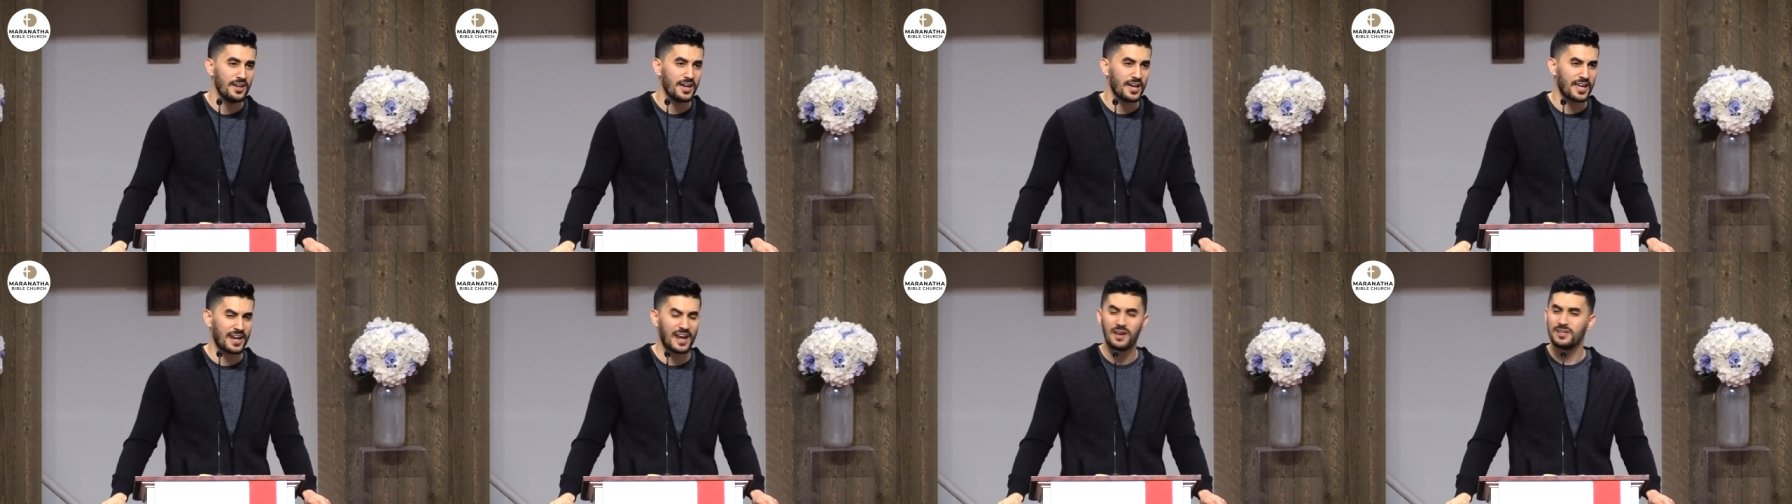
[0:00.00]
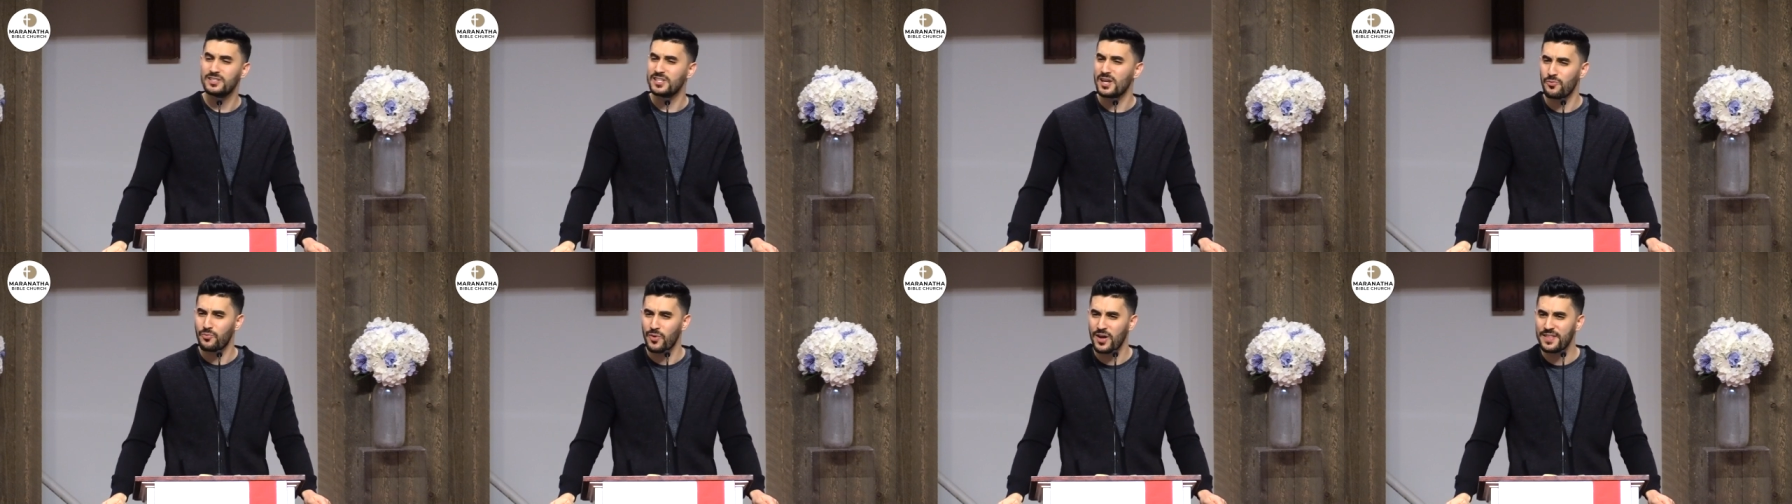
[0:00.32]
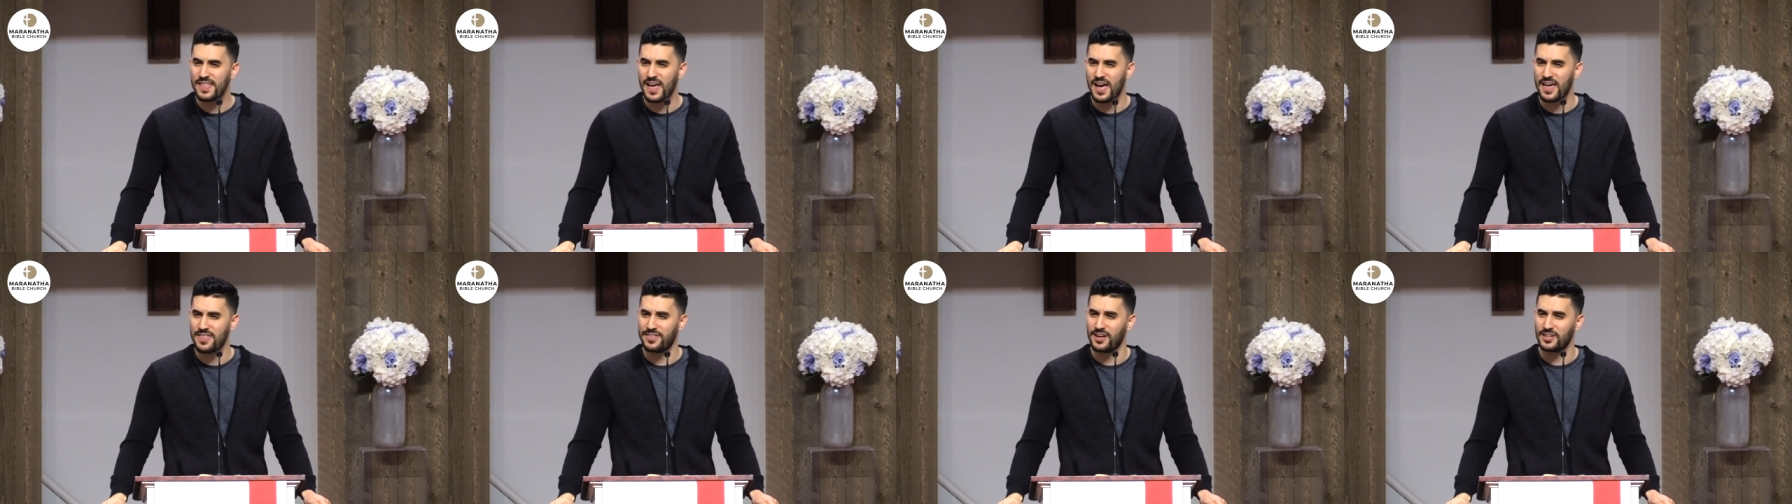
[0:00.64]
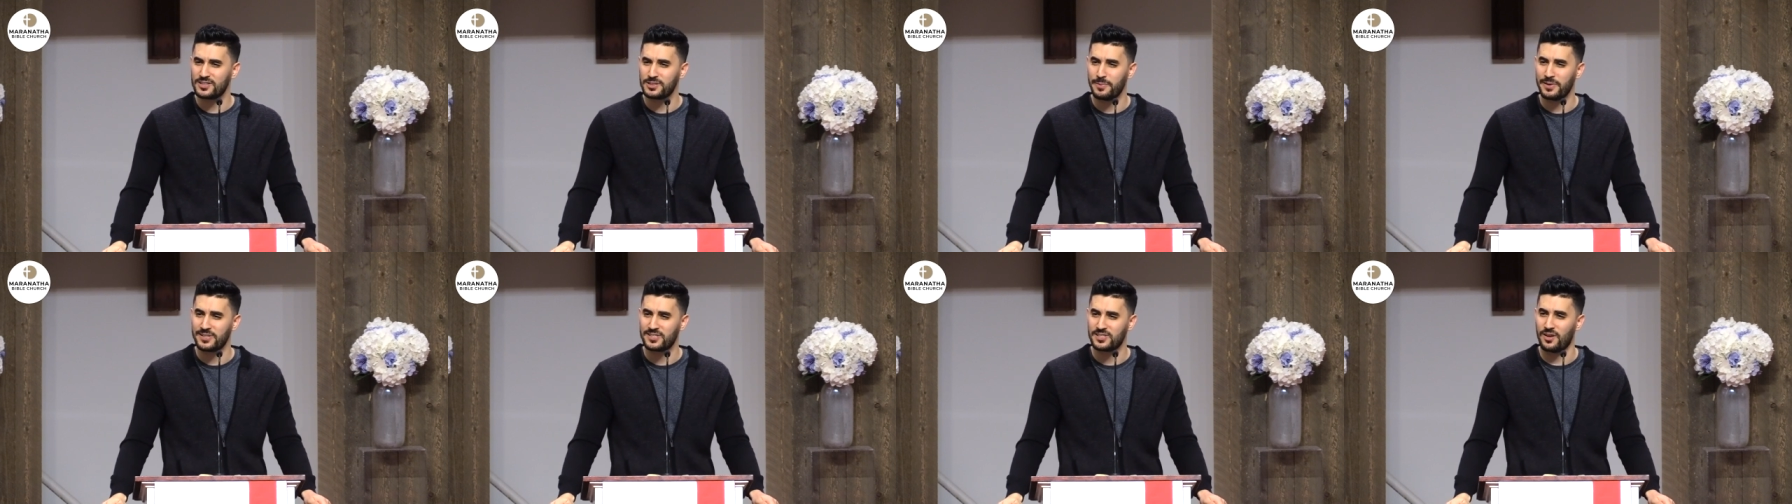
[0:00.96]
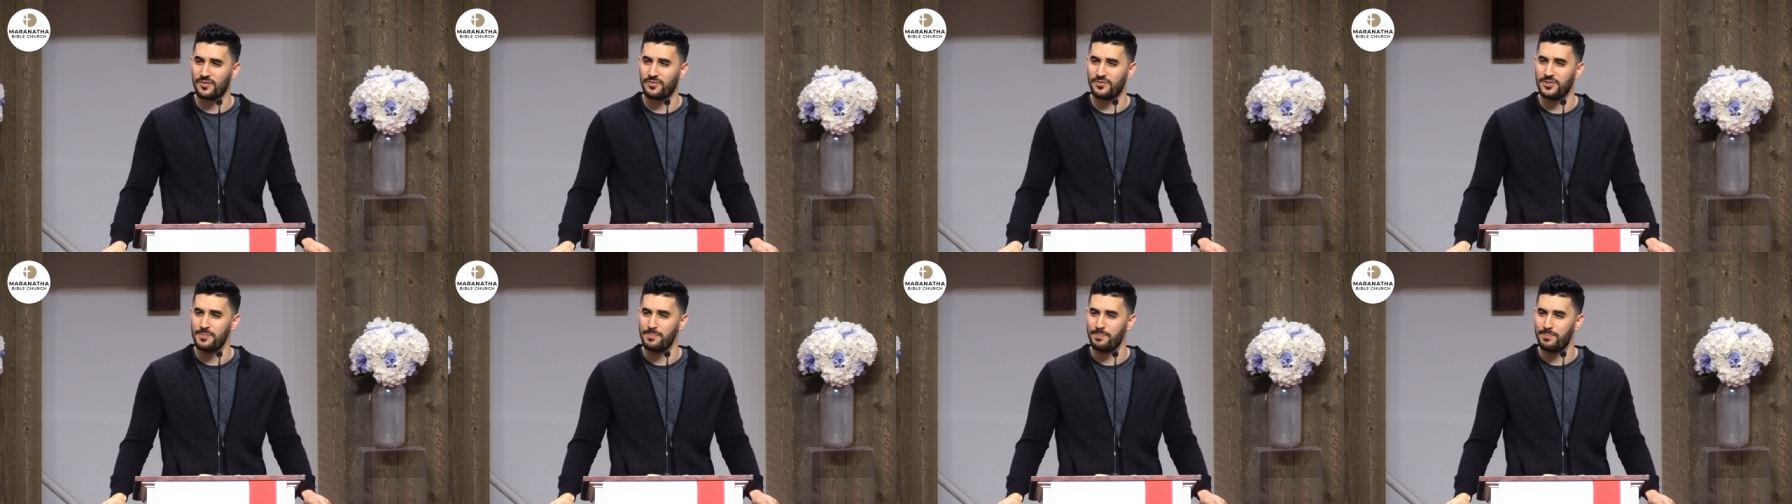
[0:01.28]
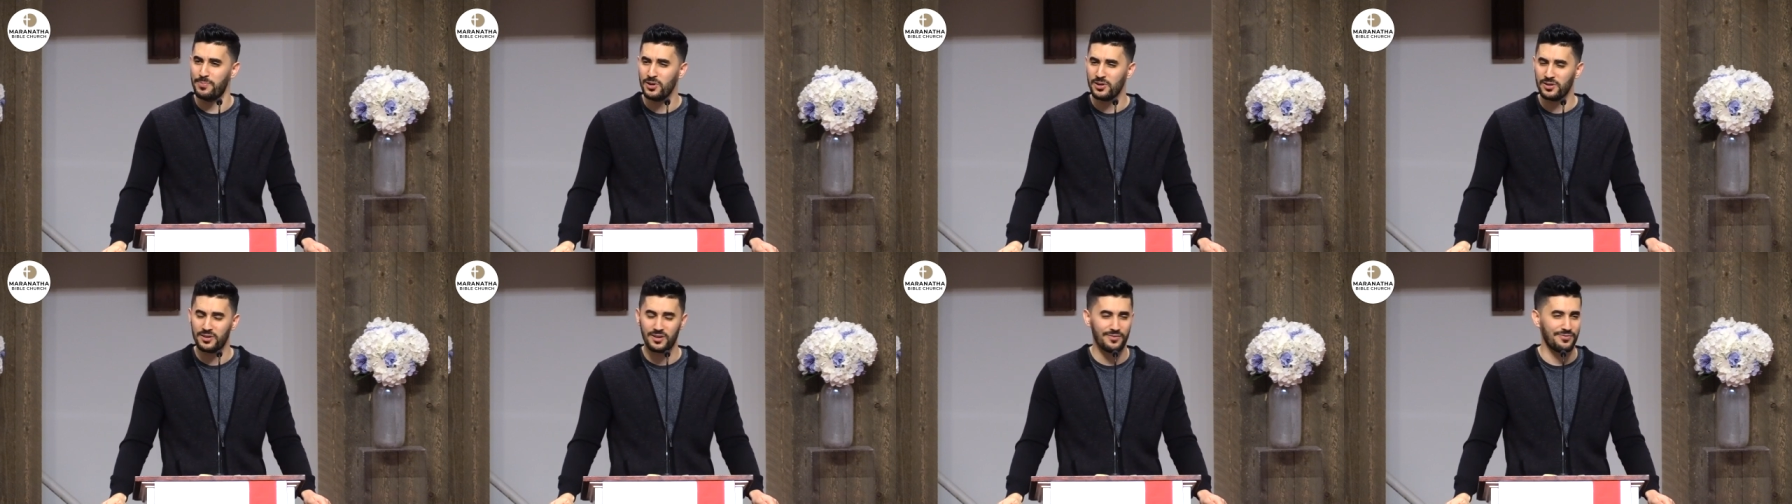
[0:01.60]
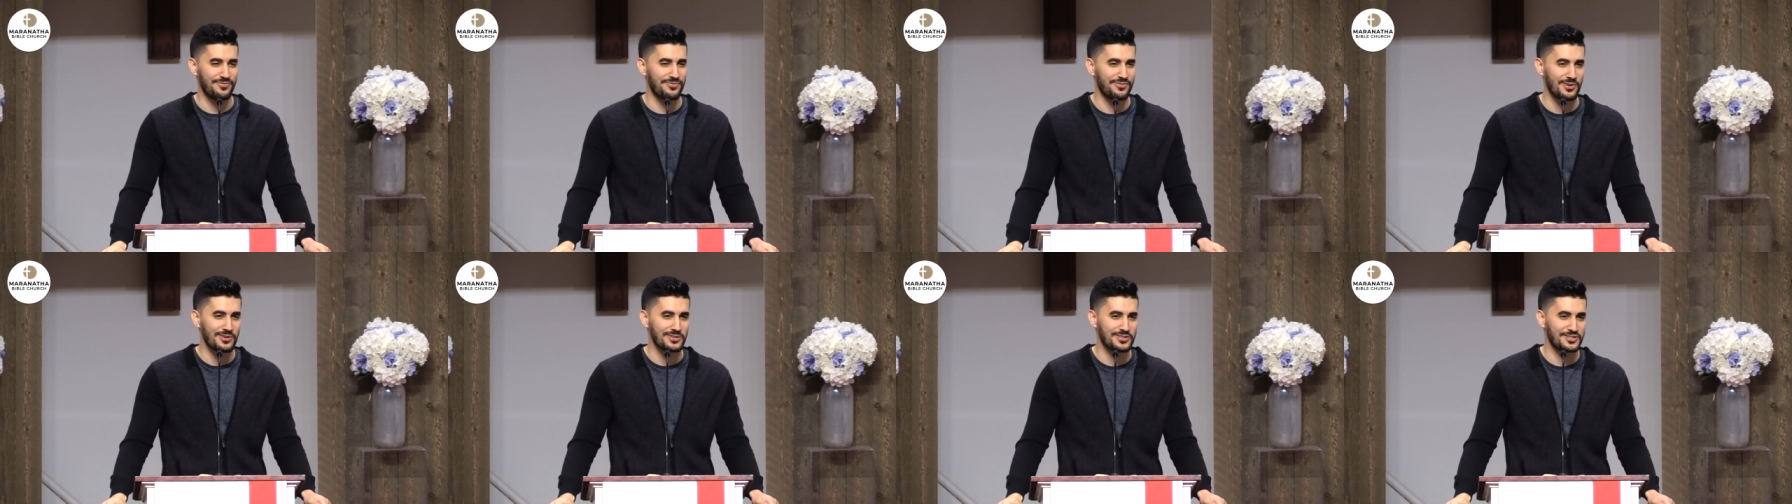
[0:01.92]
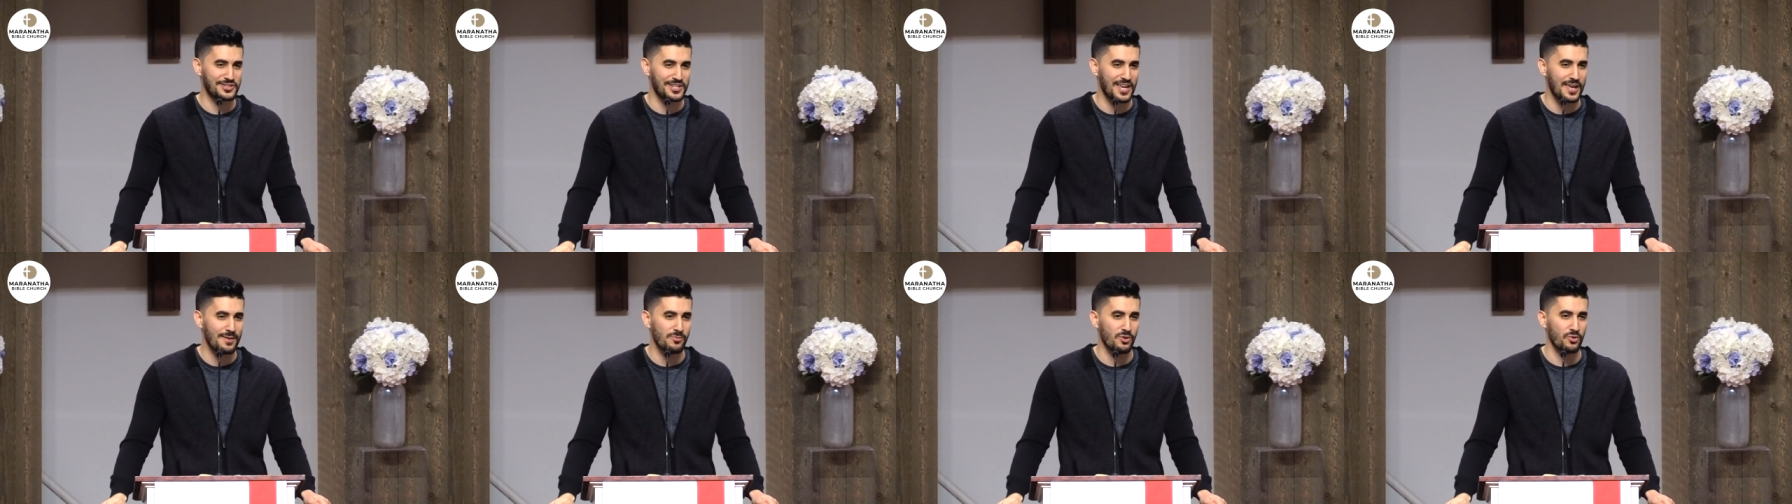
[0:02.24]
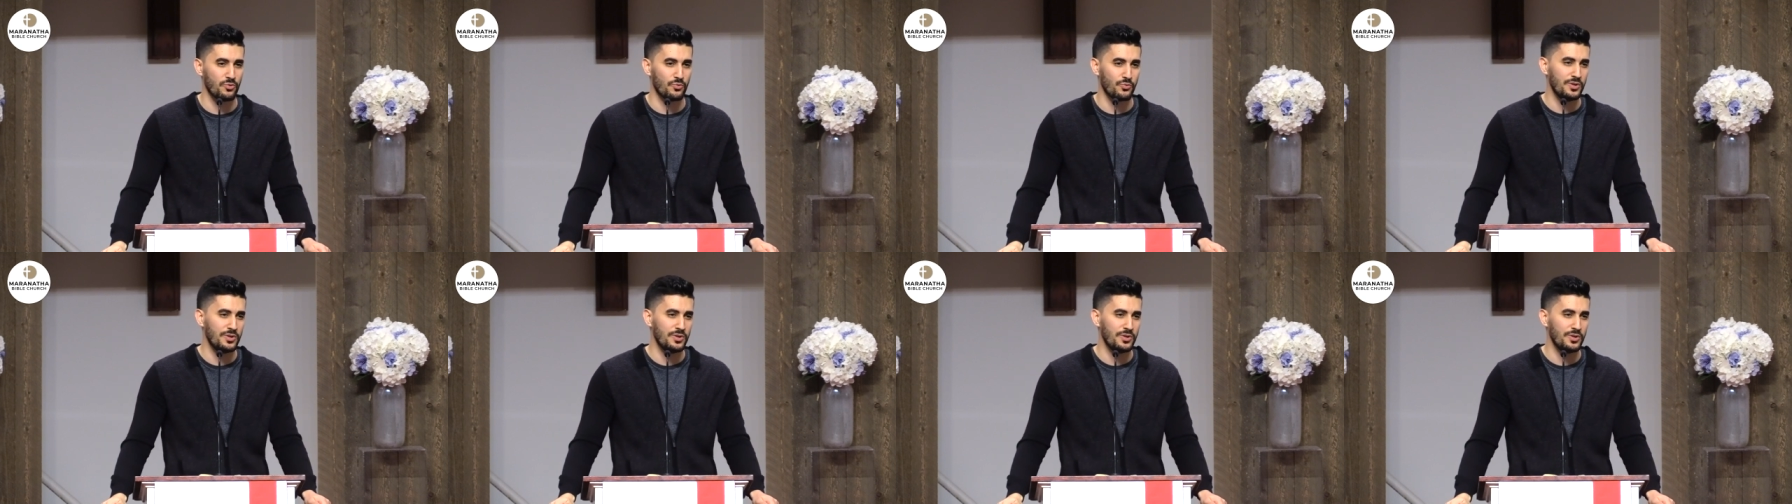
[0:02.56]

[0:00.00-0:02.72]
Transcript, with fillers: And as I read that, I thought to myself, the book of 1 Samuel